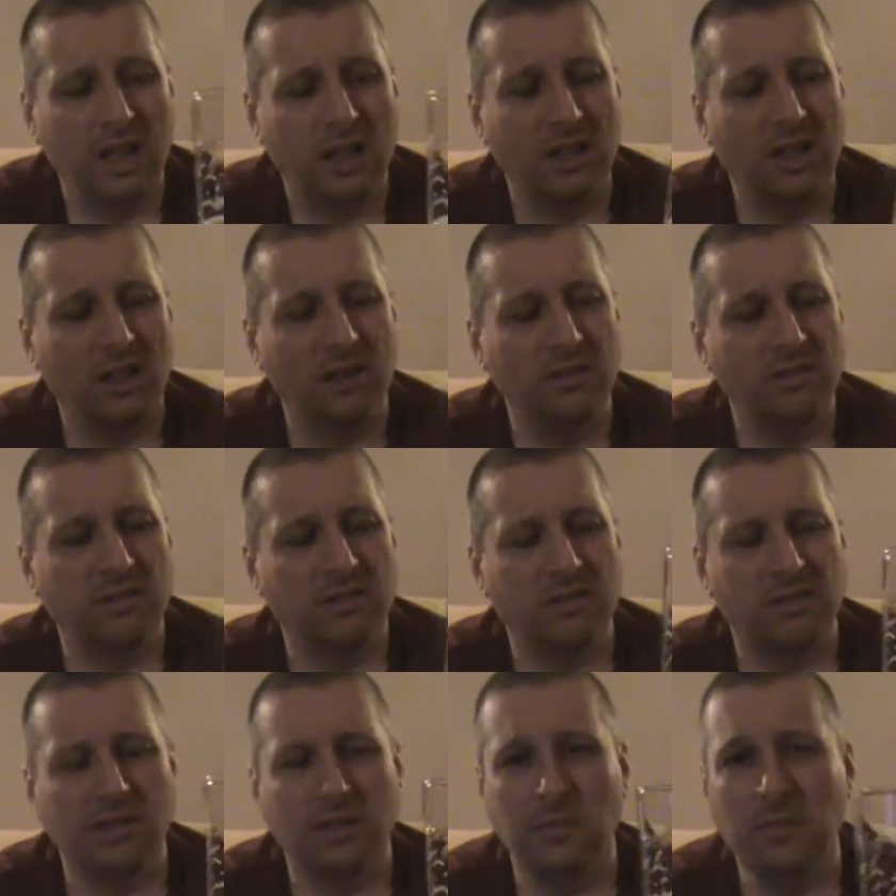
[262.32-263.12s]
Now,
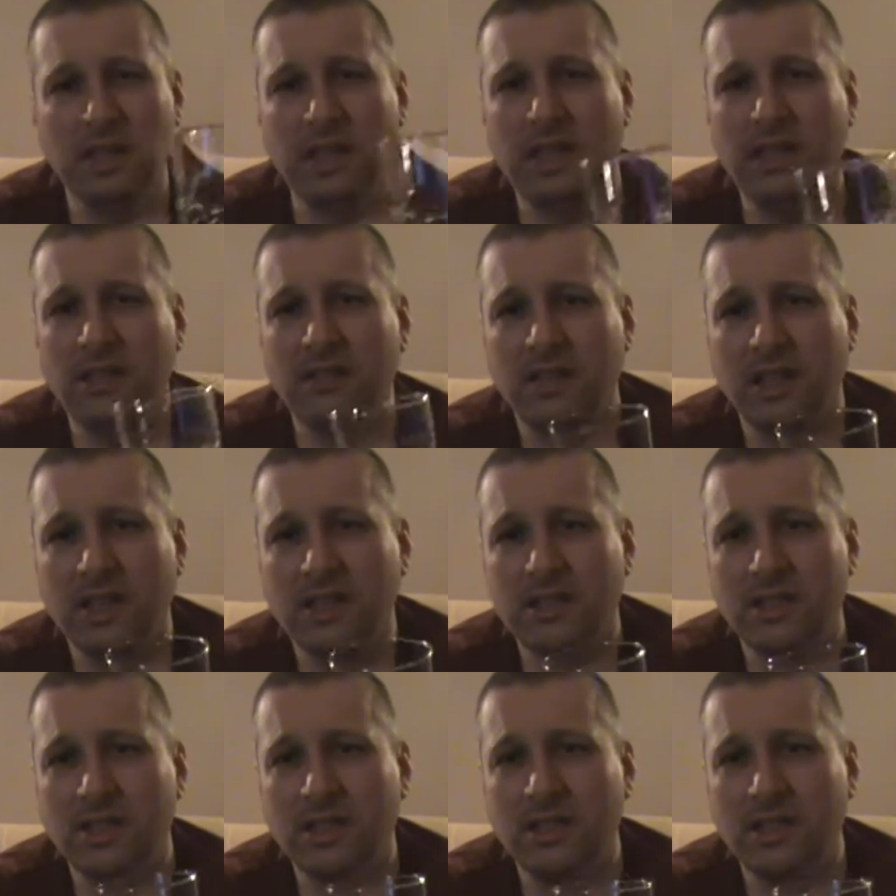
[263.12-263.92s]
to me, like
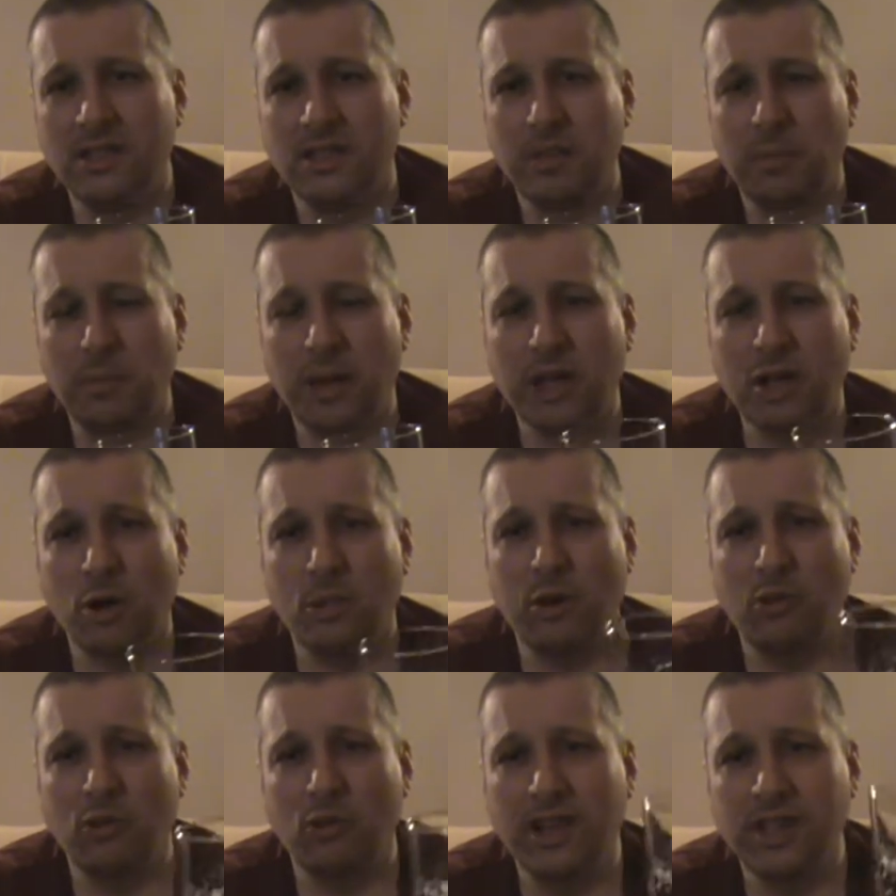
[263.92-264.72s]
to, to pick up
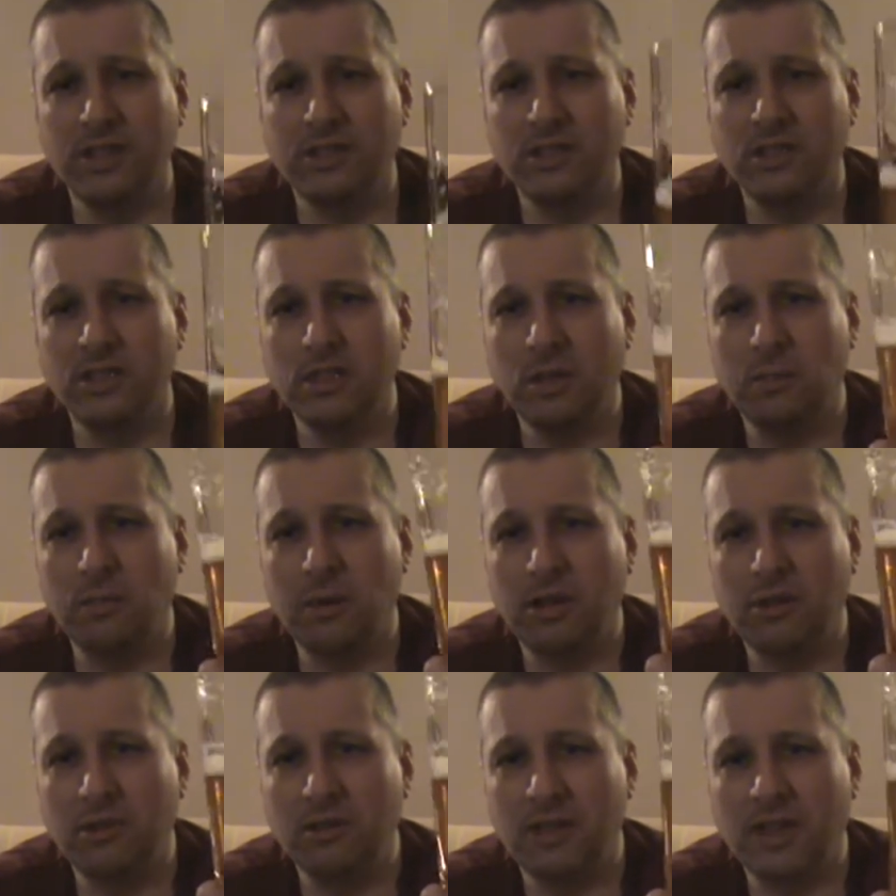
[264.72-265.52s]
a raisin, your
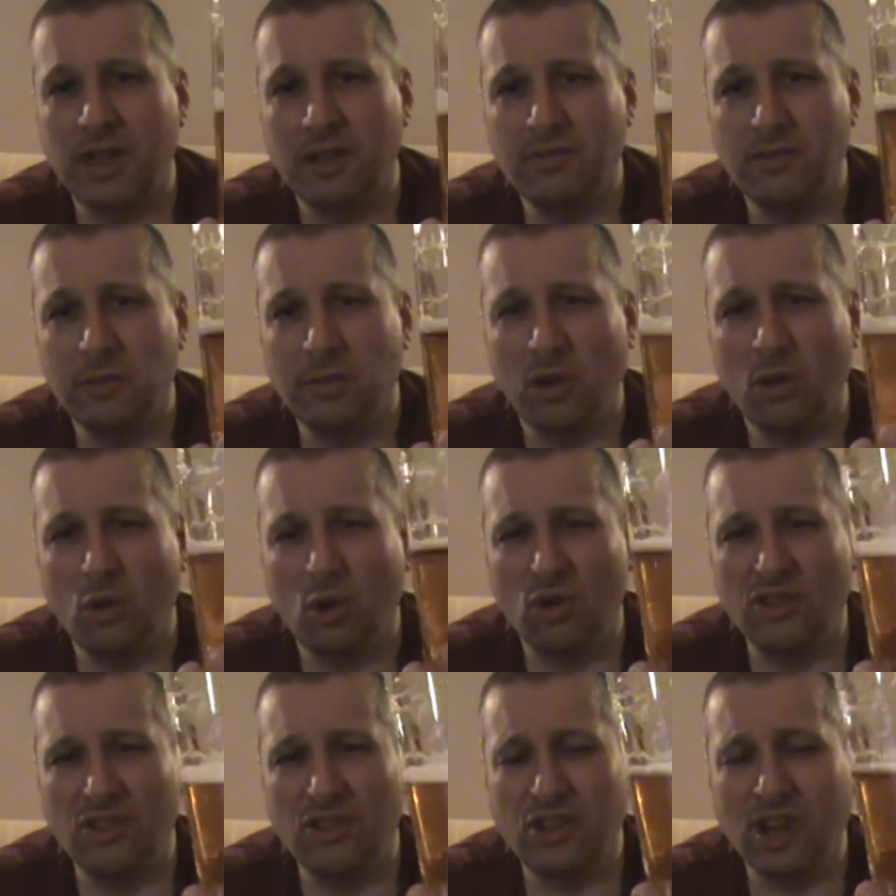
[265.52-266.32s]
beer would have to be a
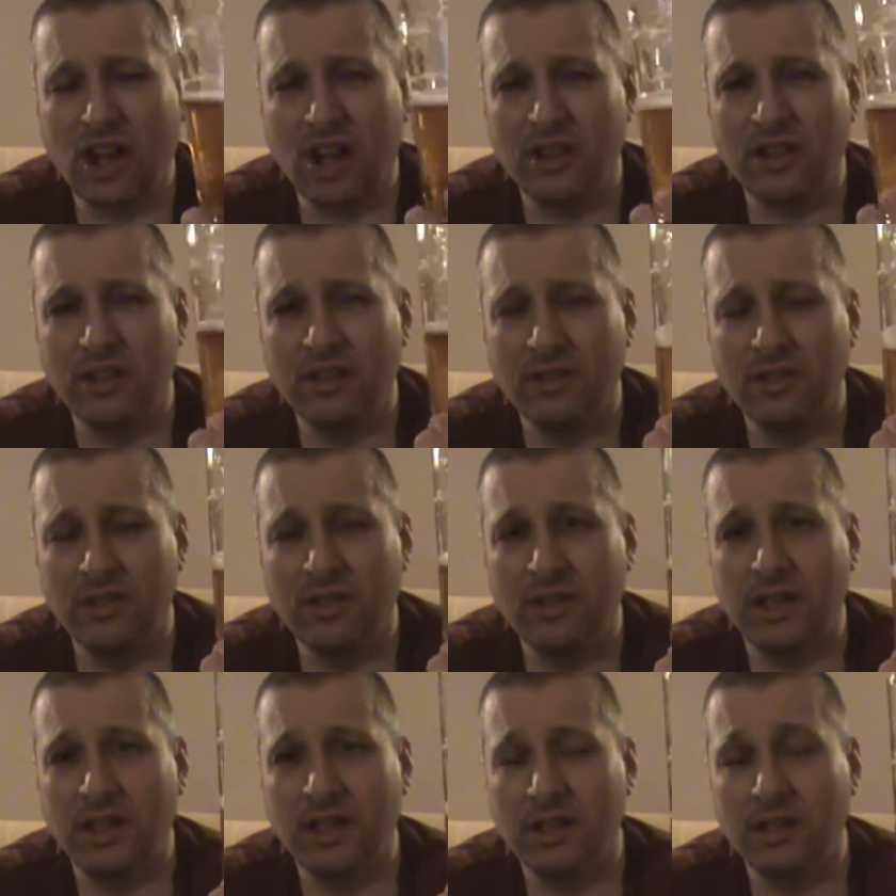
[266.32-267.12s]
lot darker than
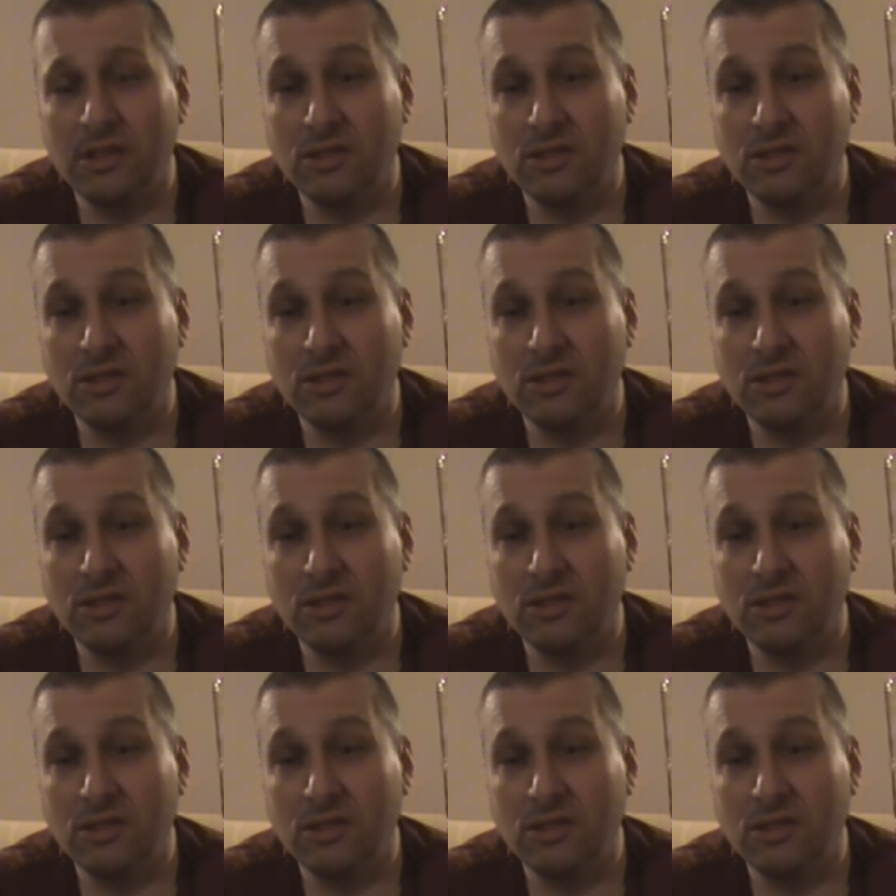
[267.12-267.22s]
that.